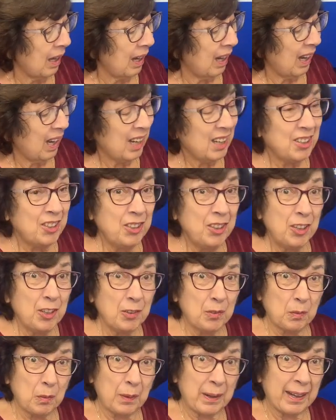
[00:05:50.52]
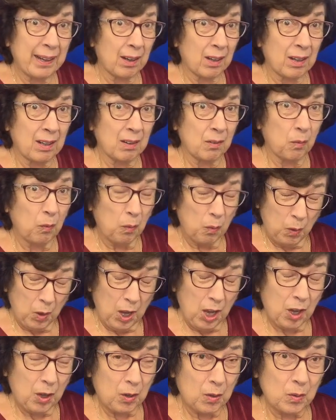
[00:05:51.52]
underwear,
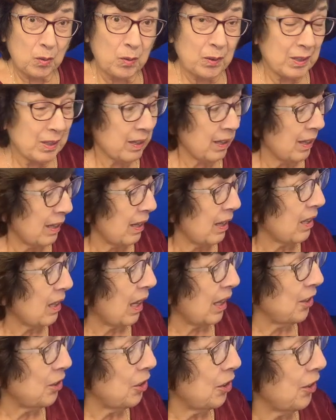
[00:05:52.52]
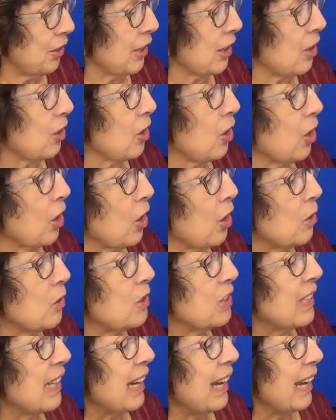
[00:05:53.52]
whoa, under their
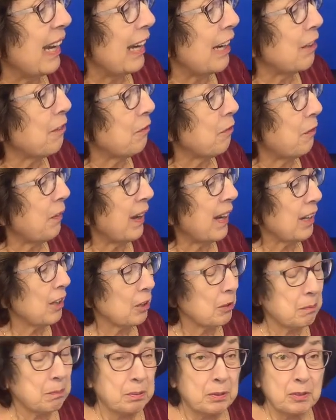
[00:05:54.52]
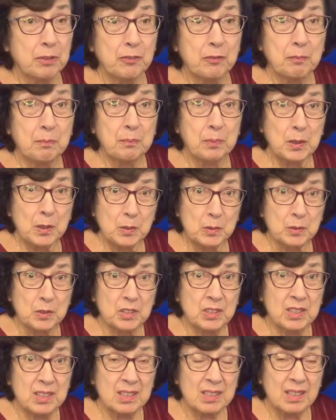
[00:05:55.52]
clothes, and fireproof
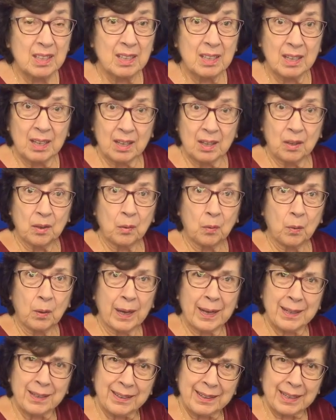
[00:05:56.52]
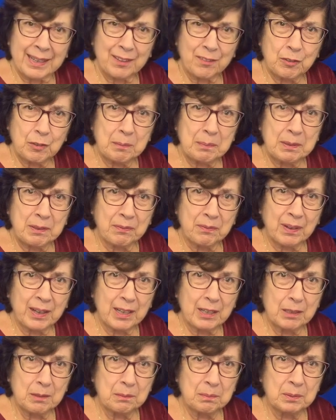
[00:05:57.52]
boots. Why do they have to be
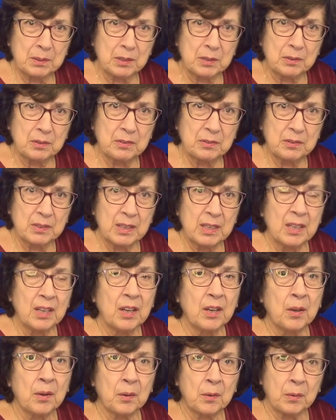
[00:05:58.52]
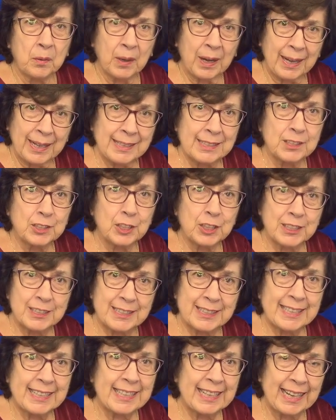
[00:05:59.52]
fireproof? Right, just
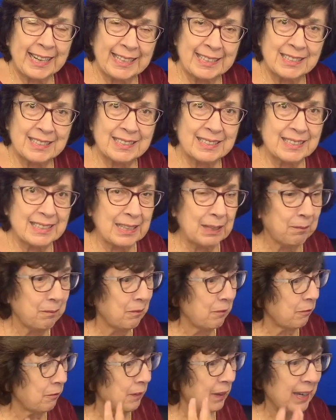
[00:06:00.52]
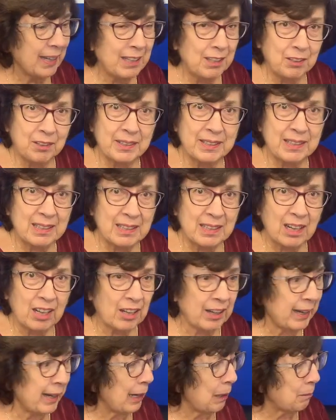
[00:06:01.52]
in case some fire in the car
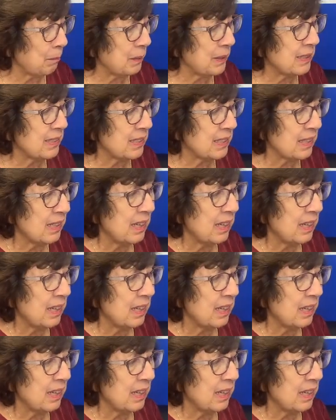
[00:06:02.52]
happens,